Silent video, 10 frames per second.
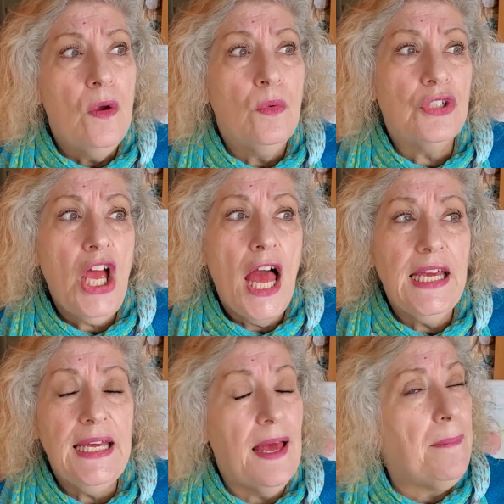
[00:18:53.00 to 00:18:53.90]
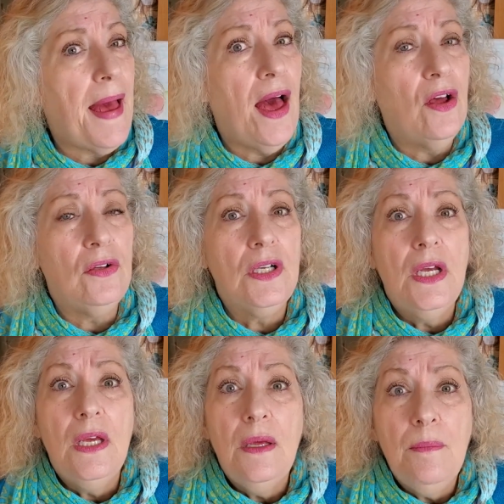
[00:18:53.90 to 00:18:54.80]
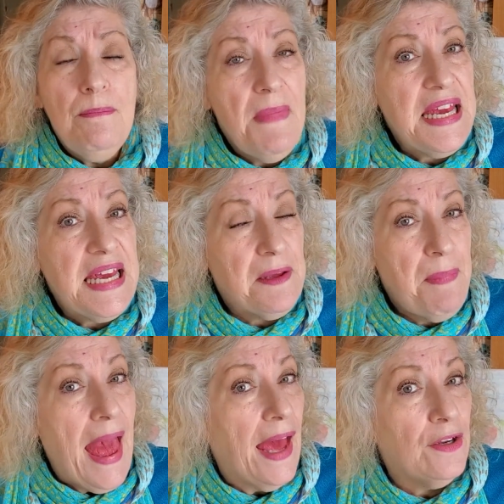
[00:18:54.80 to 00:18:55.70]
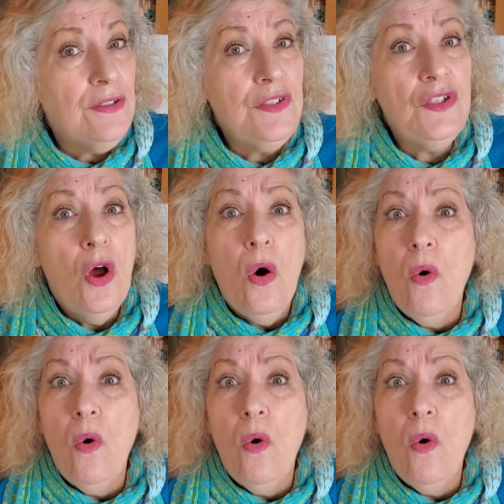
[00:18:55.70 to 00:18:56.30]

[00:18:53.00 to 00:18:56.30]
We're talking about making patterns